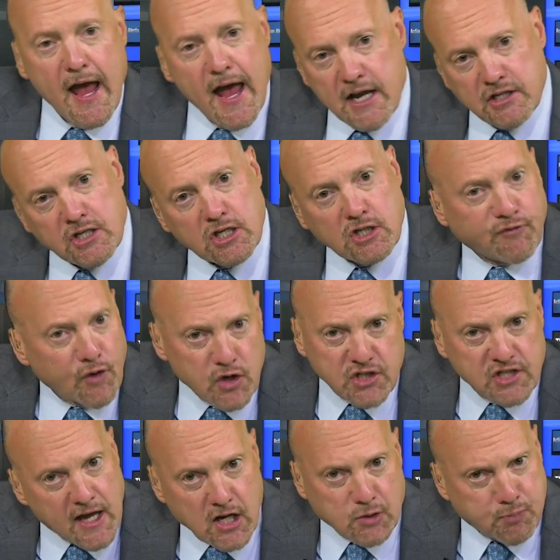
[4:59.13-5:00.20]
And since First
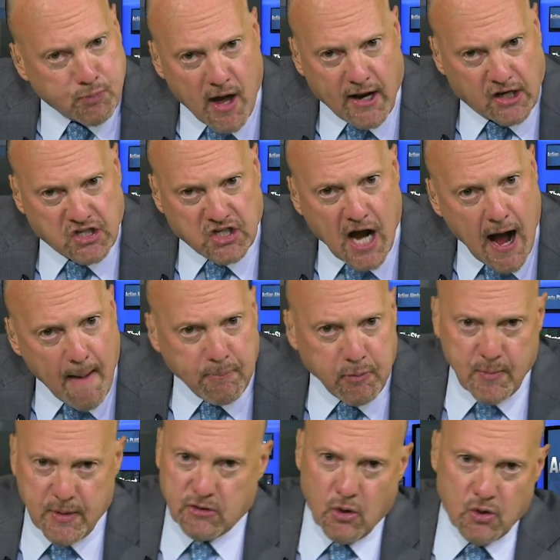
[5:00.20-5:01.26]
Data's products
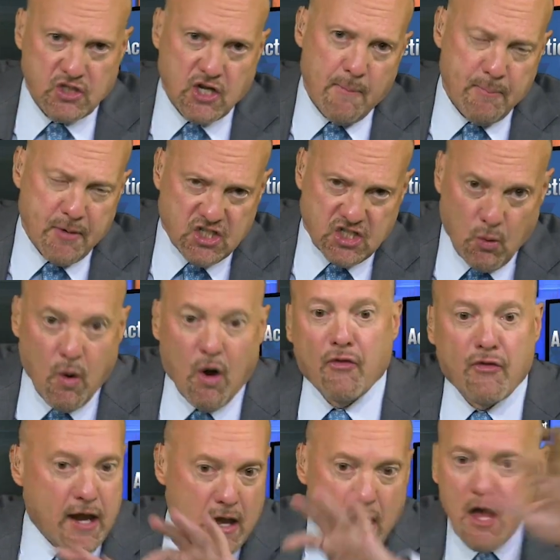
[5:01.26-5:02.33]
complement those companies so well,
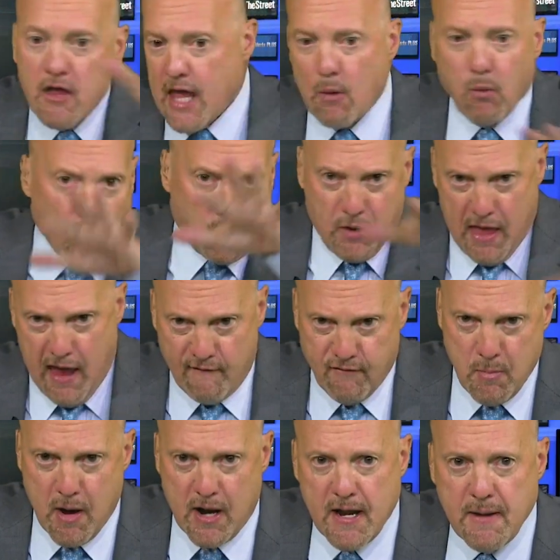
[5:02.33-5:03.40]
they work with
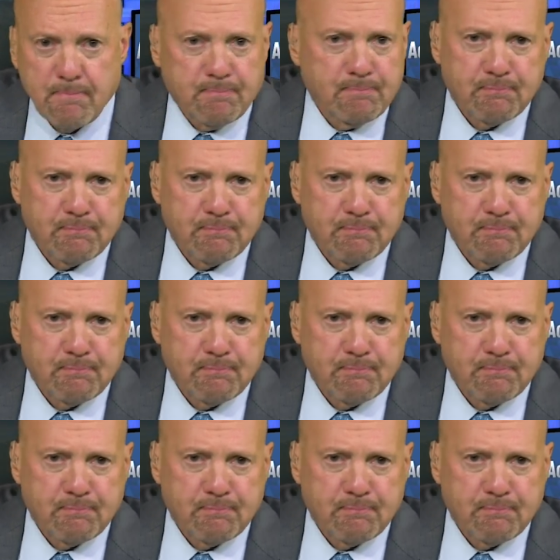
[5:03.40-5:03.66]
everybody.